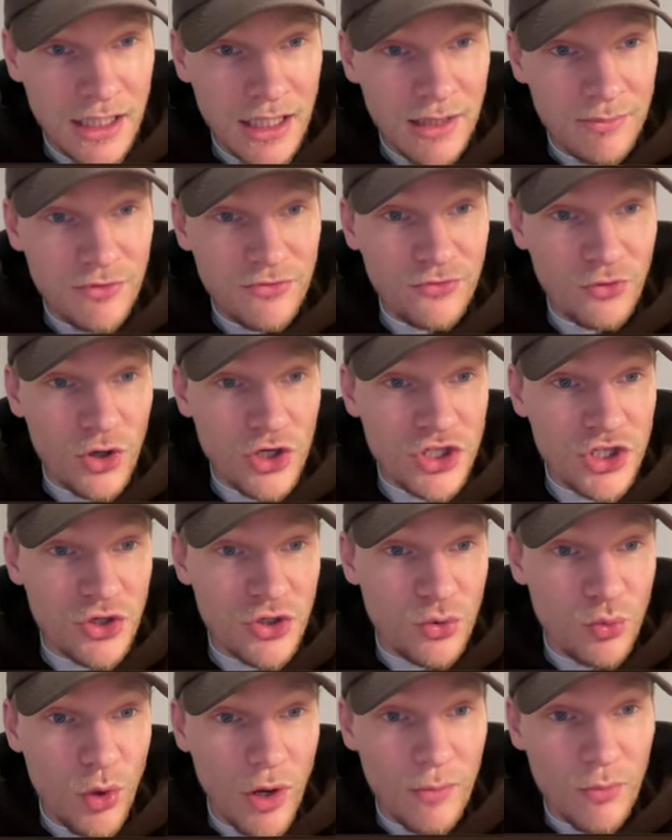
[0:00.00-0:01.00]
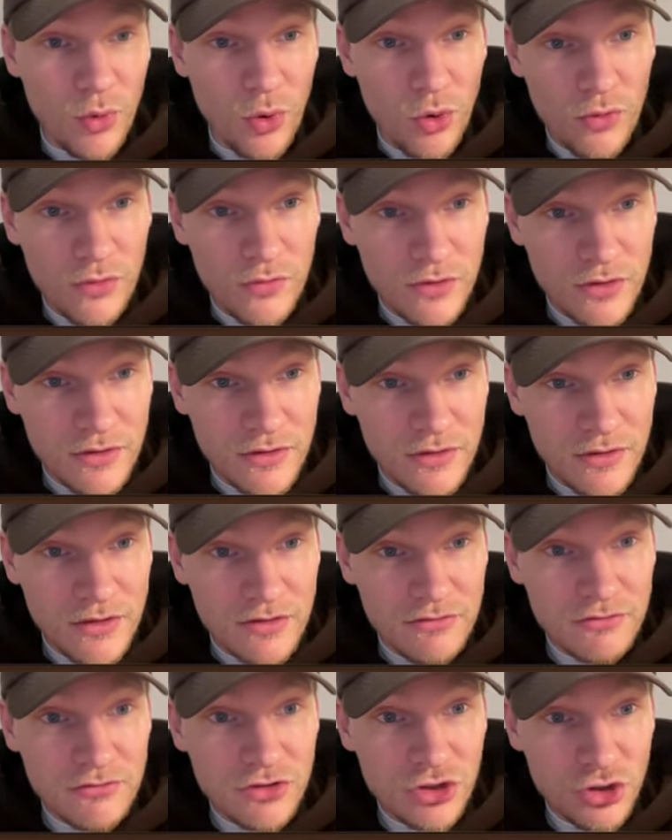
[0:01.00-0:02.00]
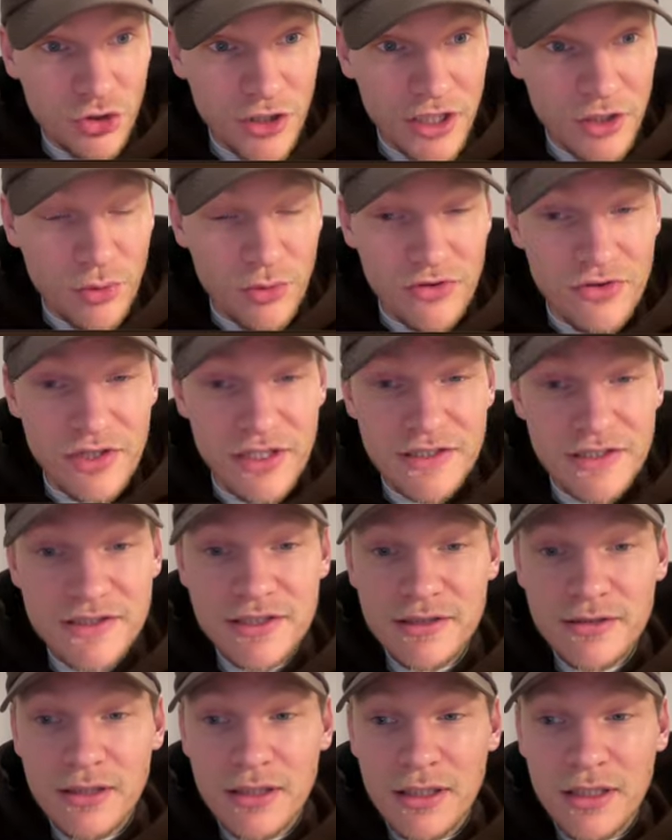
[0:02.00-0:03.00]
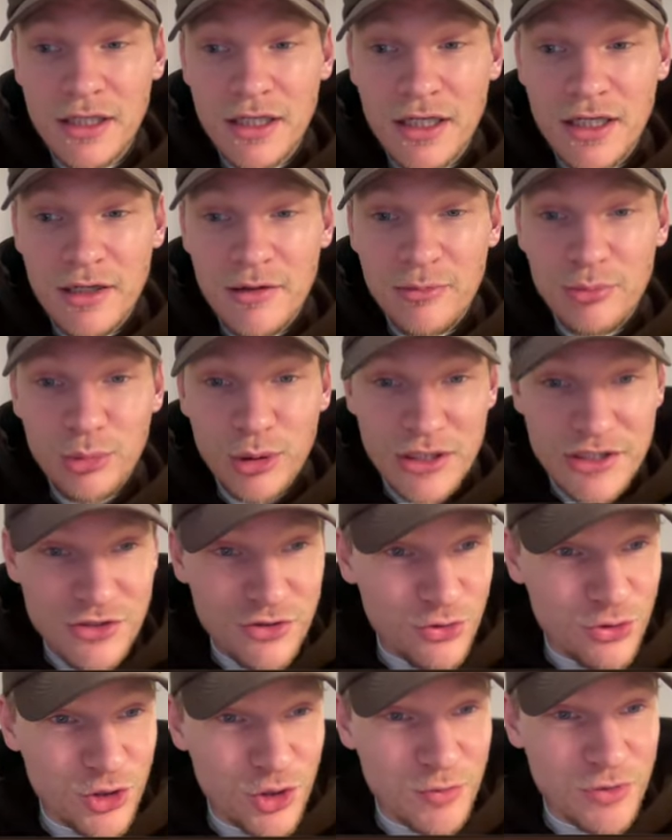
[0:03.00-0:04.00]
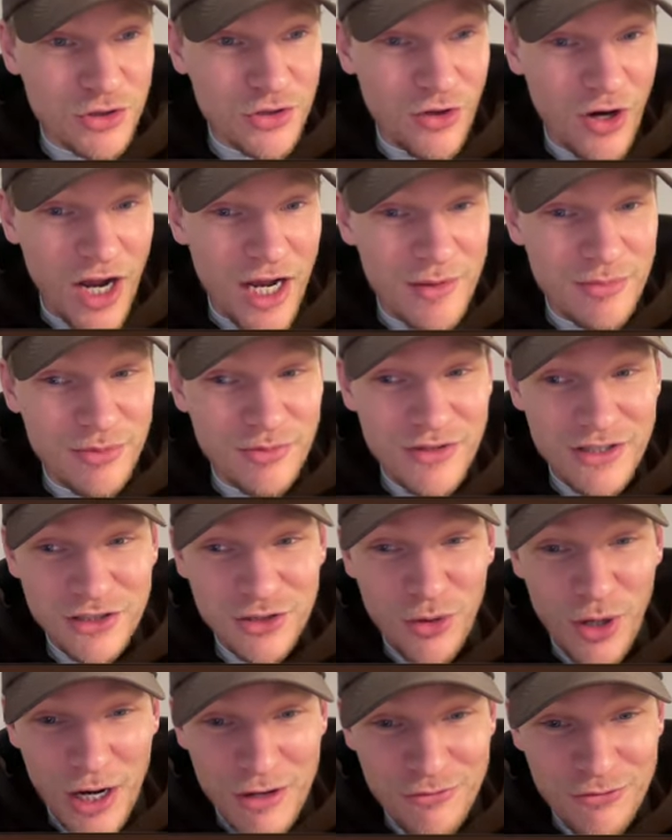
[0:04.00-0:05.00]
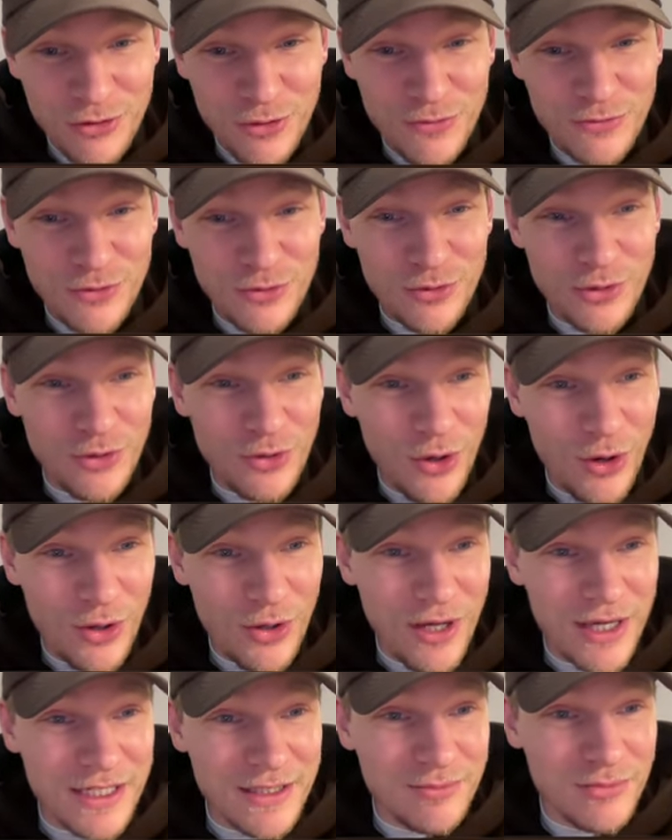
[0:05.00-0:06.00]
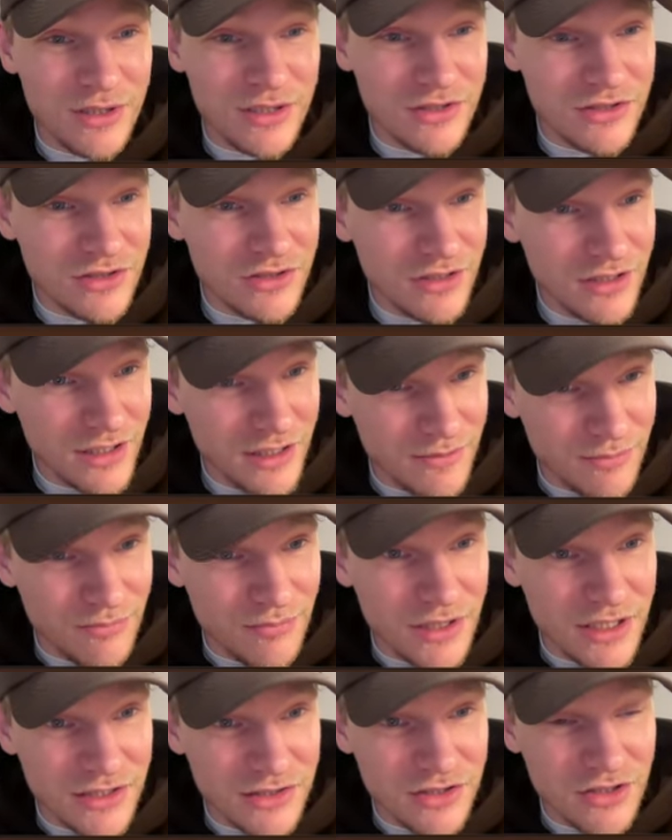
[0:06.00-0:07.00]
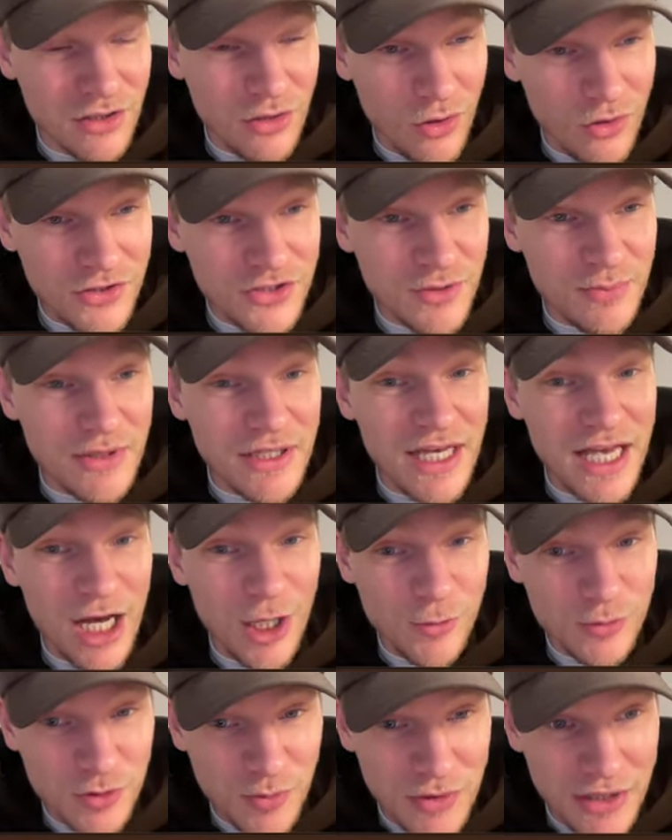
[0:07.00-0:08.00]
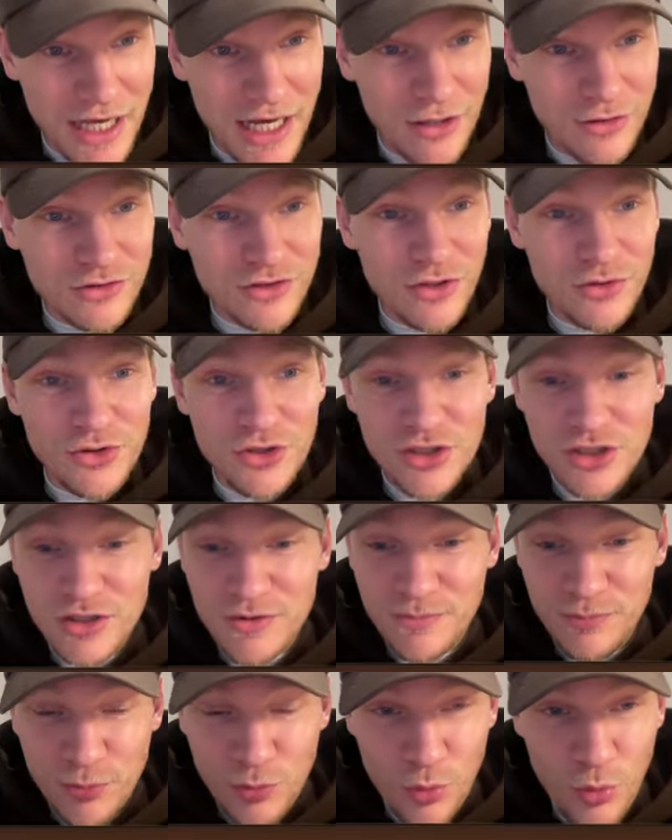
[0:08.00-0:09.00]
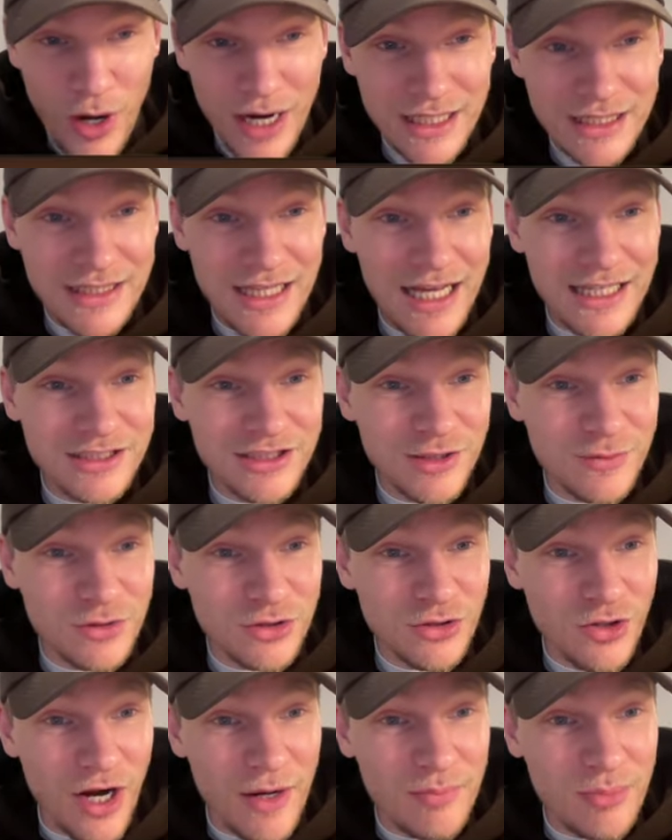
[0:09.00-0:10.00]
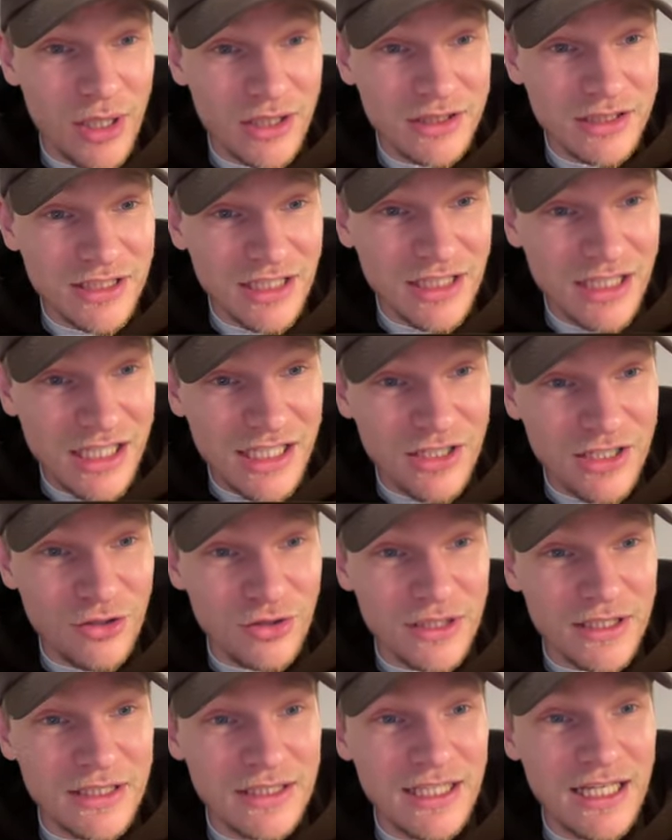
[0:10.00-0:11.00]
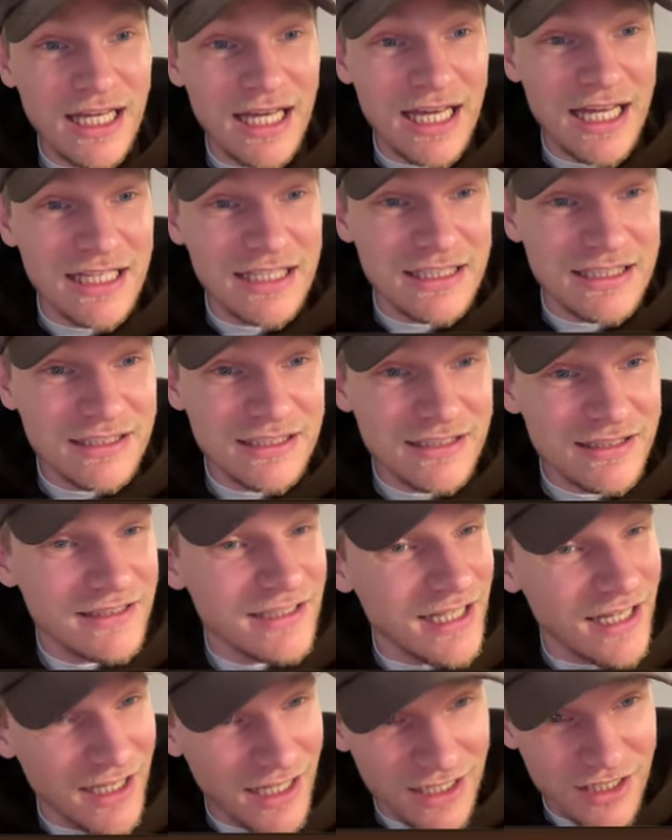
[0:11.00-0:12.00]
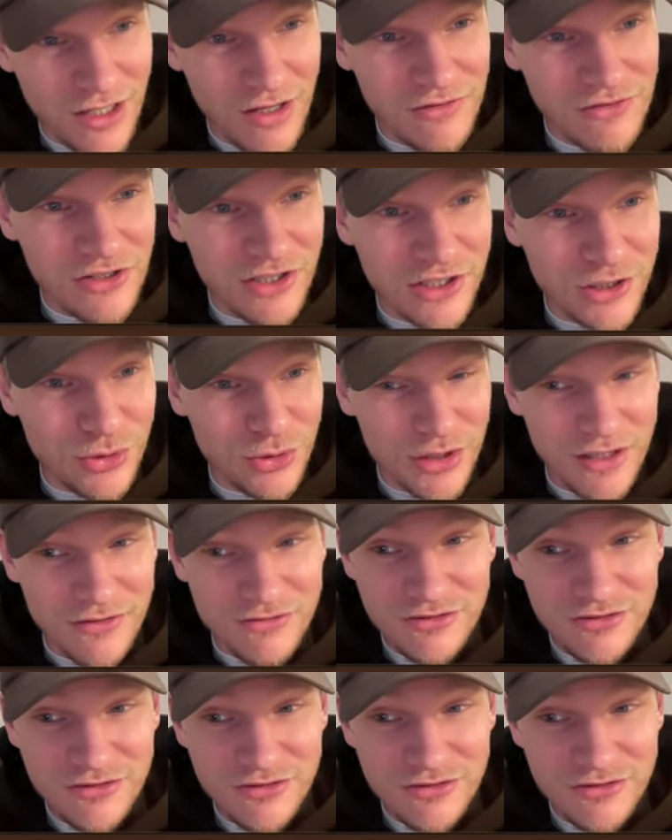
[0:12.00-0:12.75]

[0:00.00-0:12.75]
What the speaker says: Before I show you one more trick with this, please do subscribe. There's quite a few of you who are not, and it means a lot to me. It helps me out. So just whack that subscribe button, click on it, and I can't thank you enough.